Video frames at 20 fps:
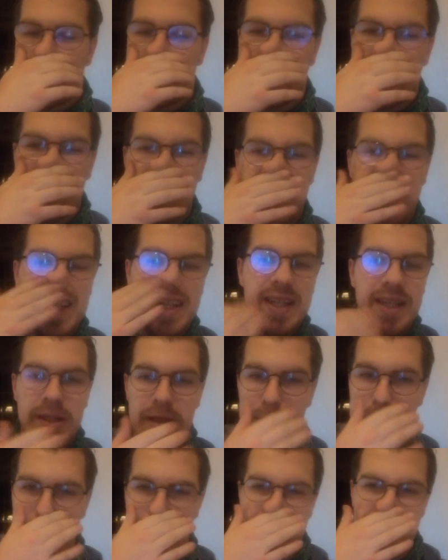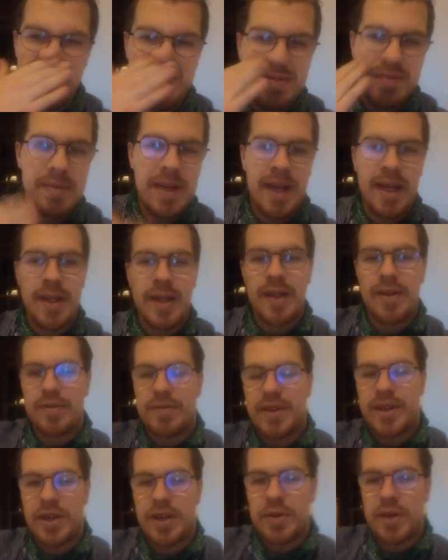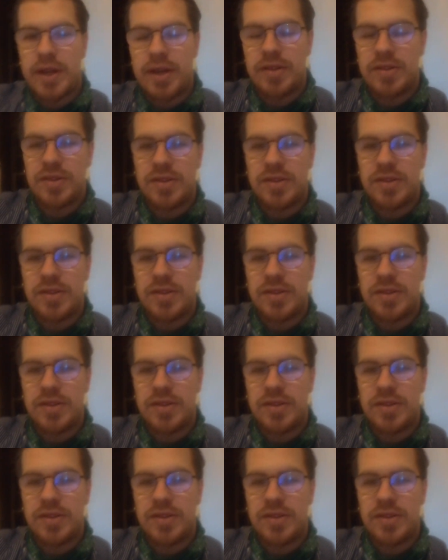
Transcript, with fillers: and uh, making a video here